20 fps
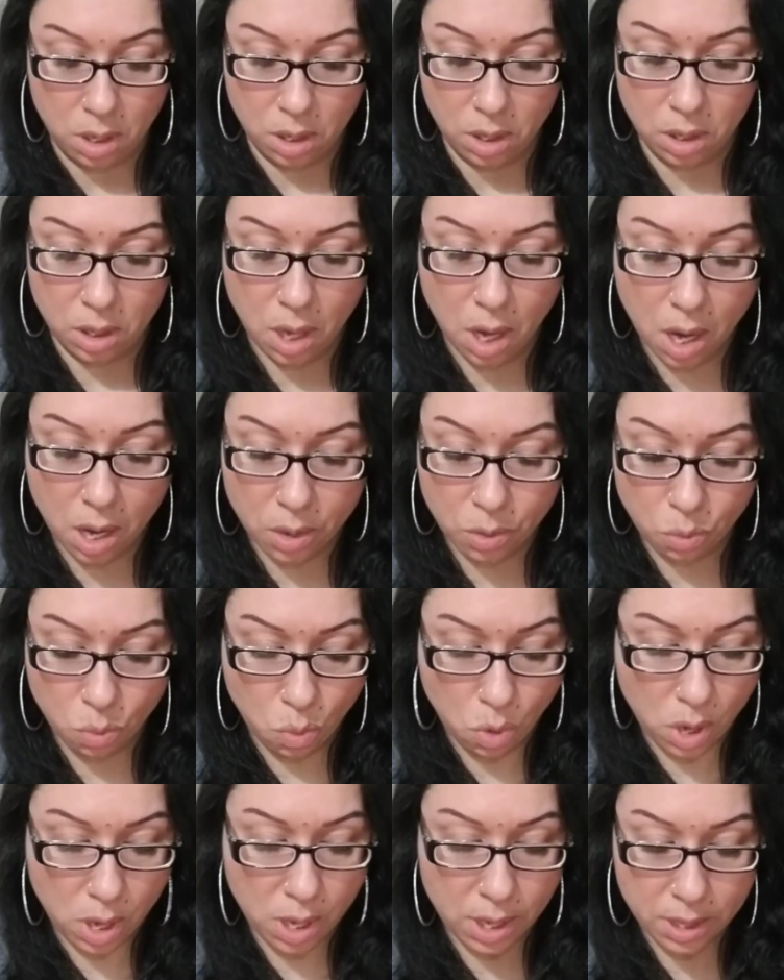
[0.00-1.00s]
cut
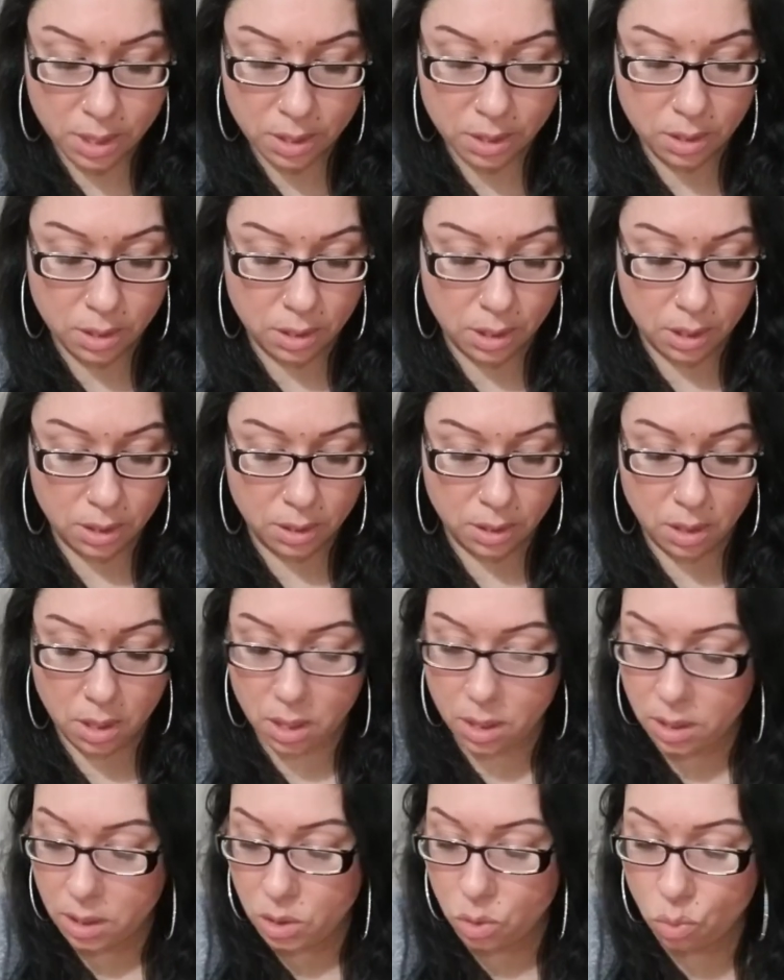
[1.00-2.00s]
once. Let's cut
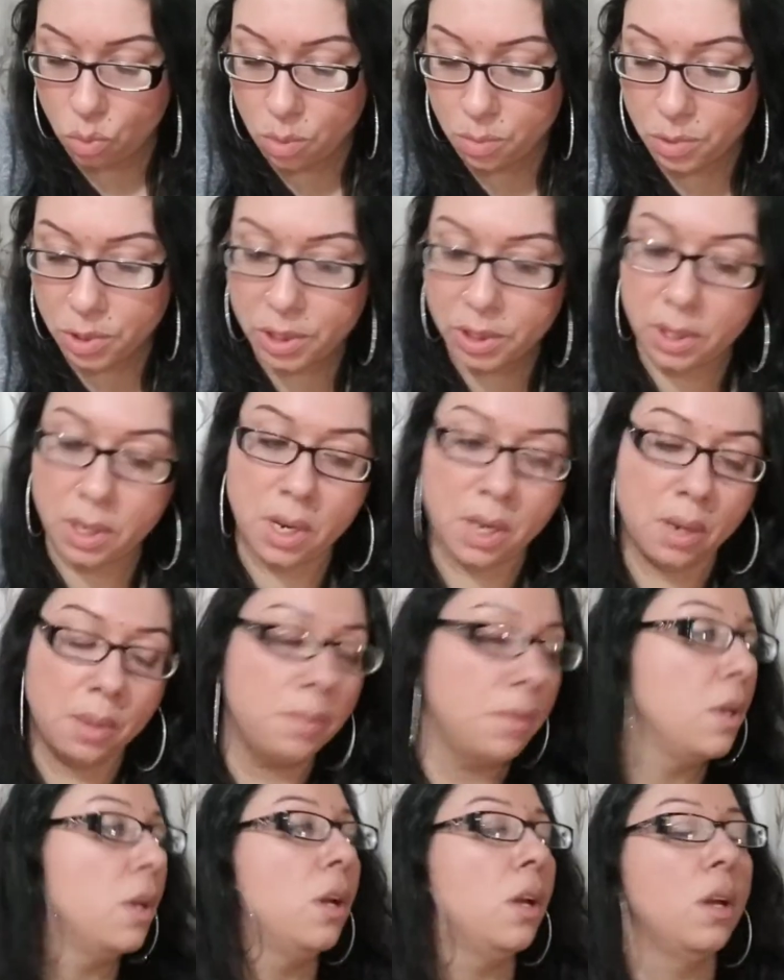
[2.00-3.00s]
these one more time.
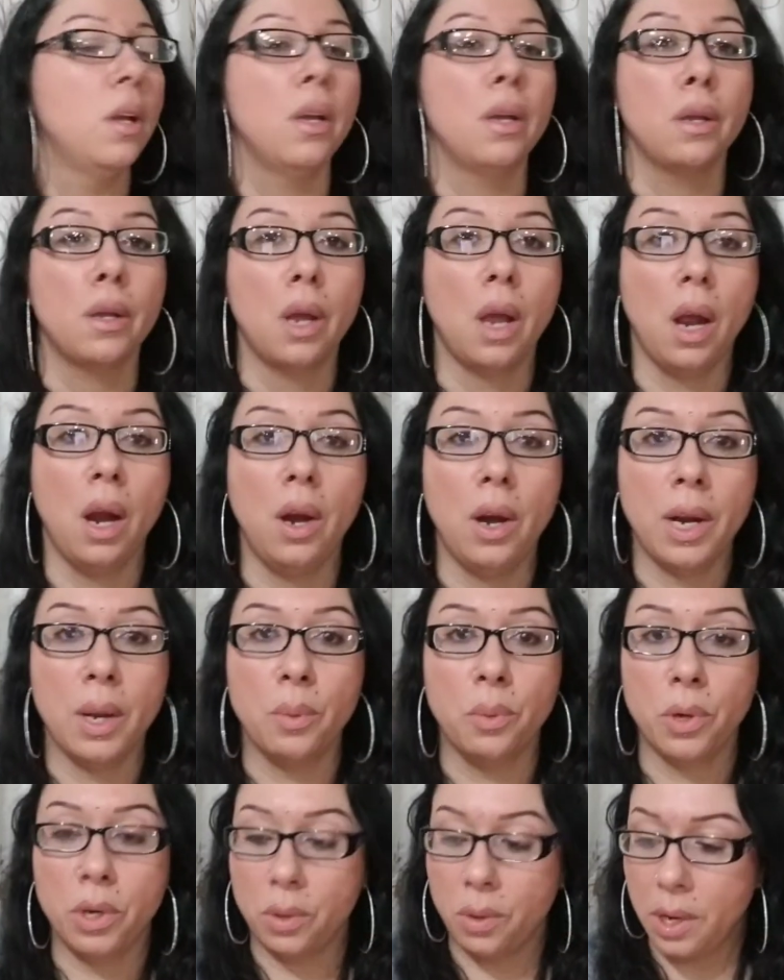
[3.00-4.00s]
All right,
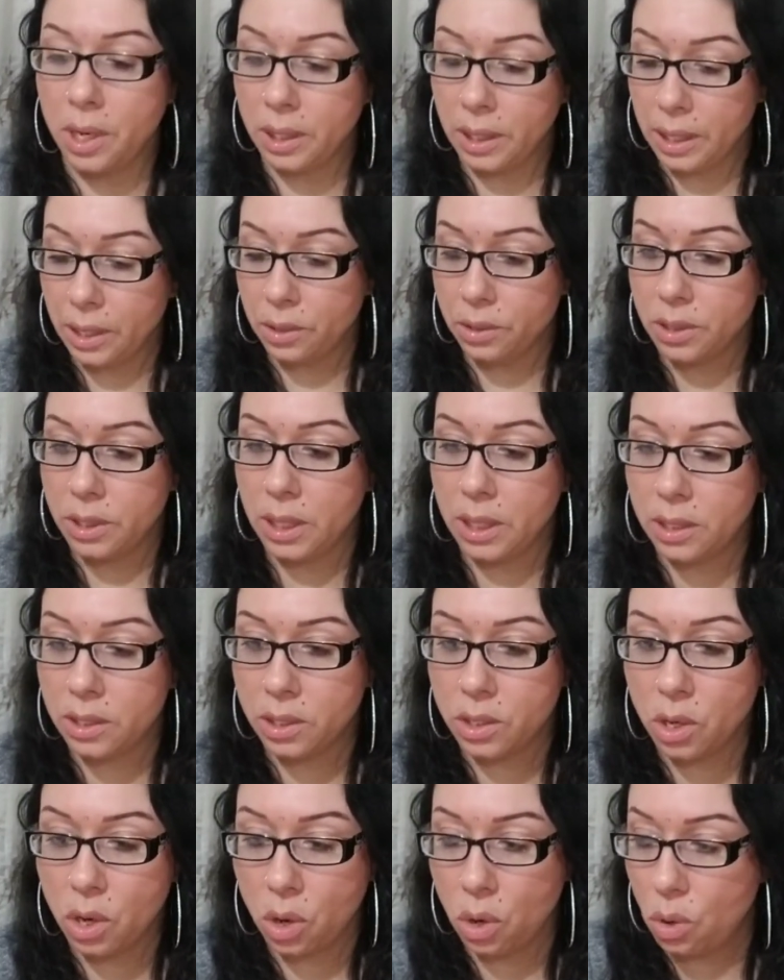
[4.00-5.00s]
what do our Leos need
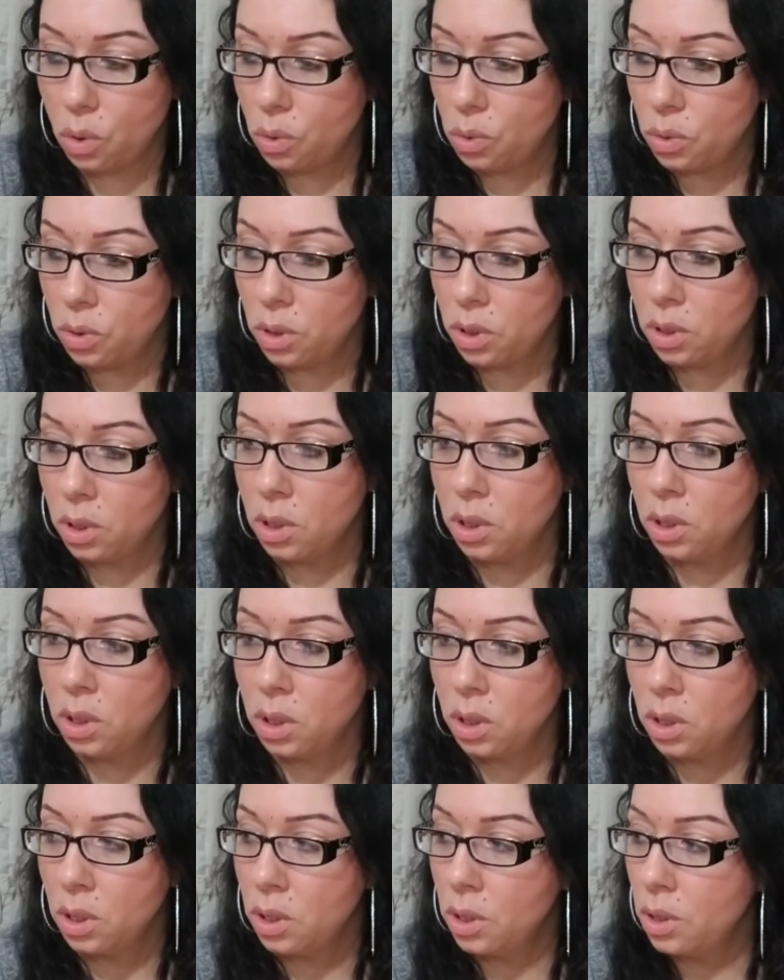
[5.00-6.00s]
to know?
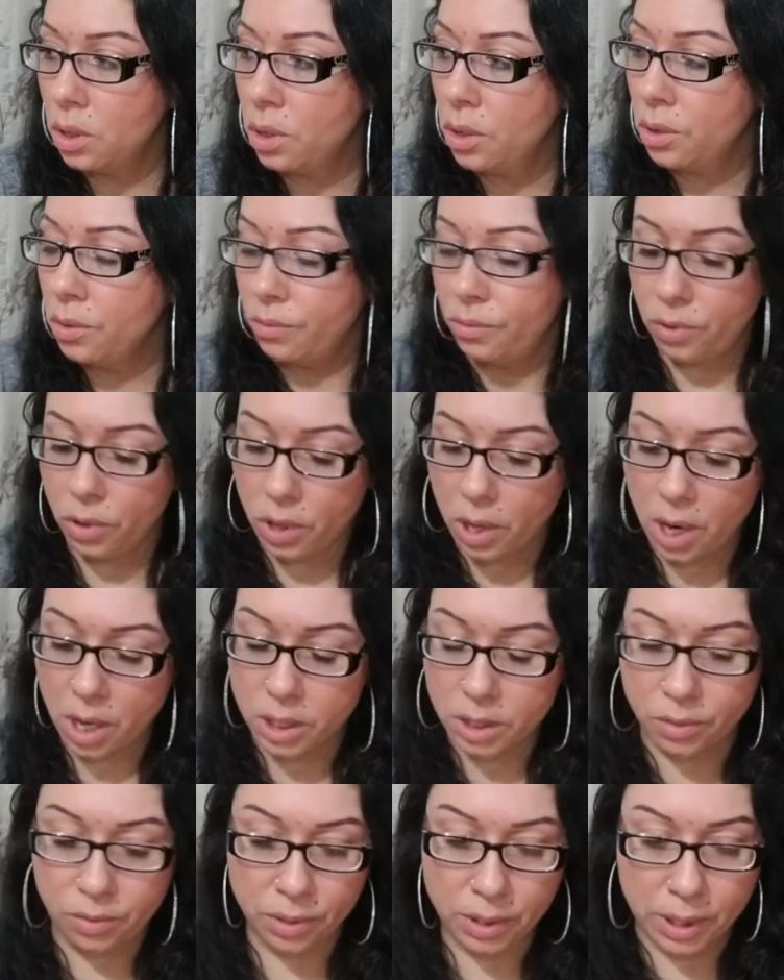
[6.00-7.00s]
Four
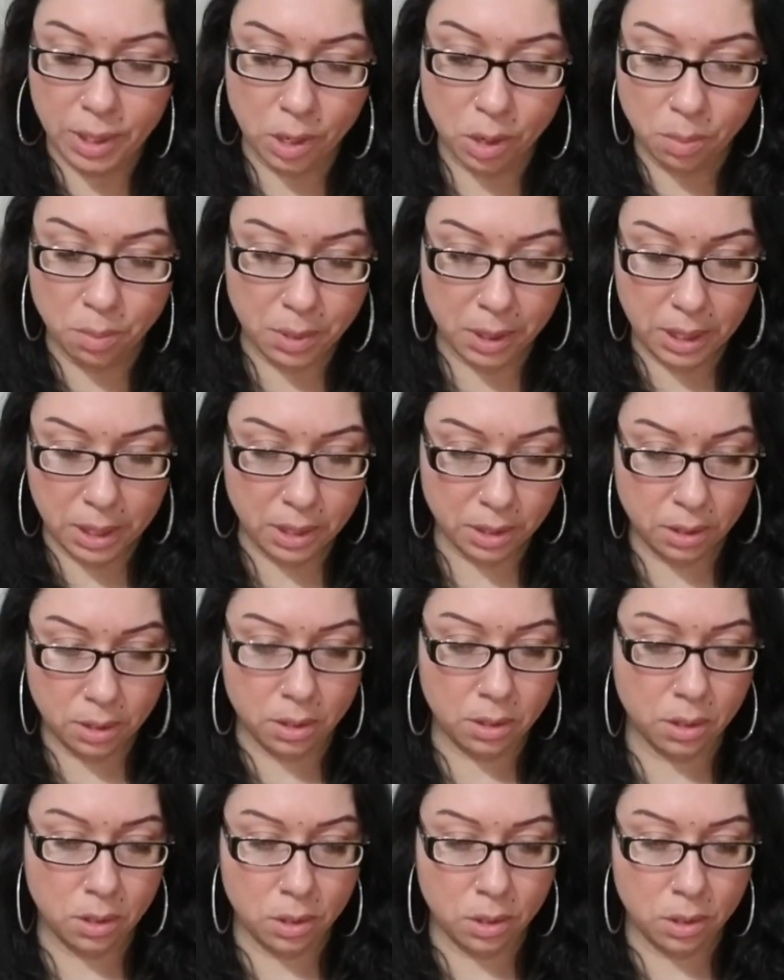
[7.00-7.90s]
cards for Leo, please.